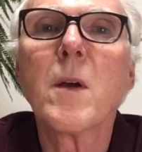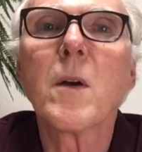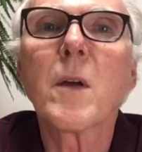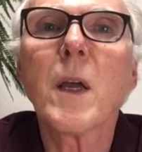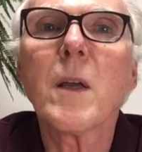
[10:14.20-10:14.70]

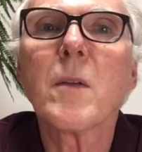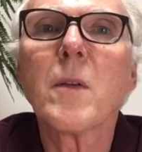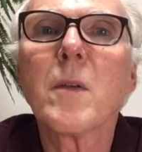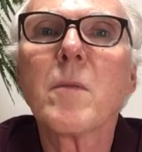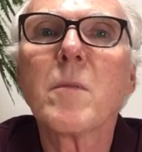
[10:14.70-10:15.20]
Okay,
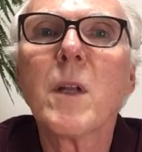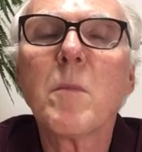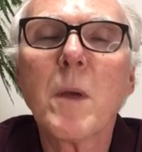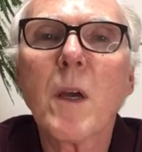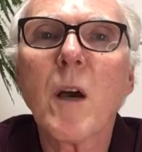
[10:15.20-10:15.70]
leave
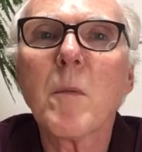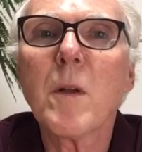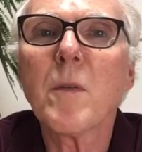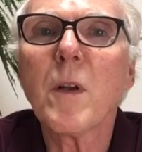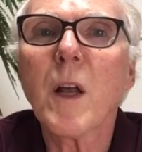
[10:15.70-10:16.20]
me a comment
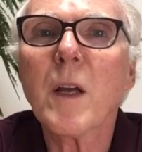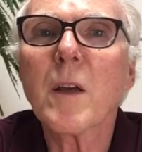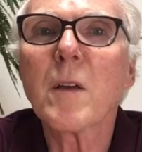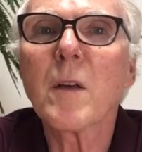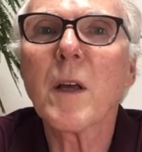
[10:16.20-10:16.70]
if you like,
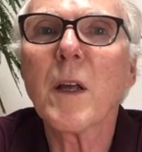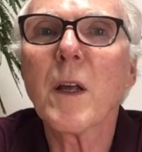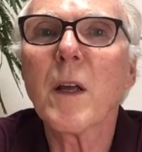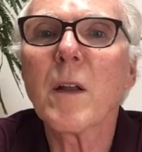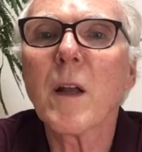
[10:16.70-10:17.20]

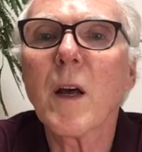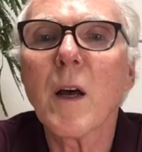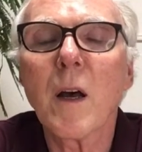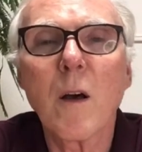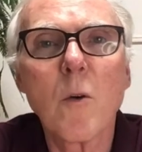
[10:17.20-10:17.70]
and
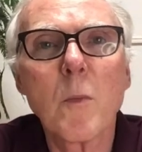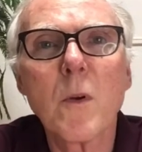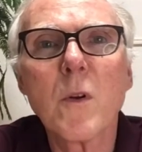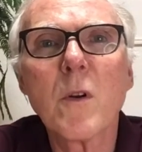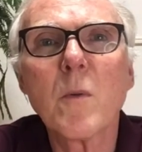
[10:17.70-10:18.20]
I hope you're
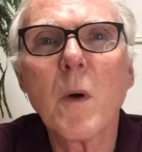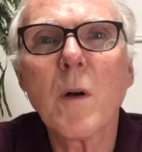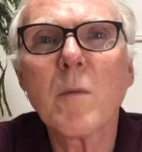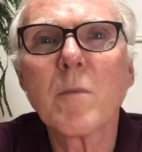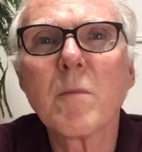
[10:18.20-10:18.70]
doing well.
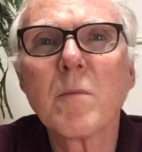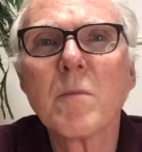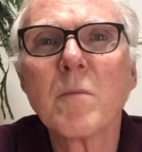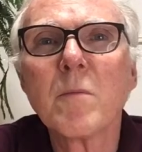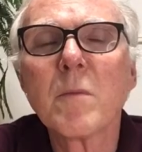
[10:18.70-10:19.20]

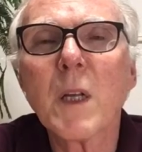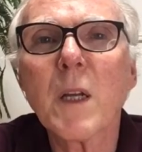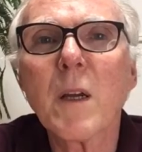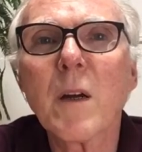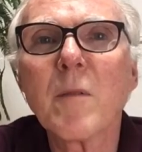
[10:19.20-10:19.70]
Take
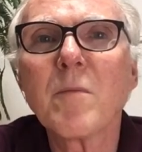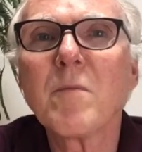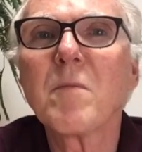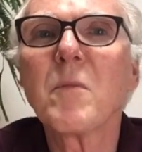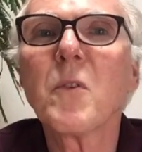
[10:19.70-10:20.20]
care.
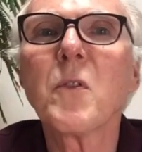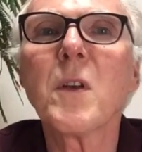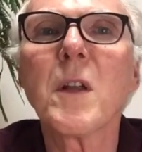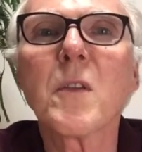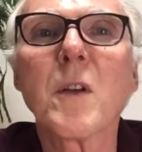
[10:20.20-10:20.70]
We'll see you
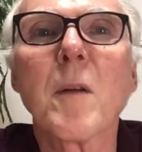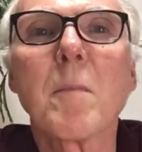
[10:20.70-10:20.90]
next time.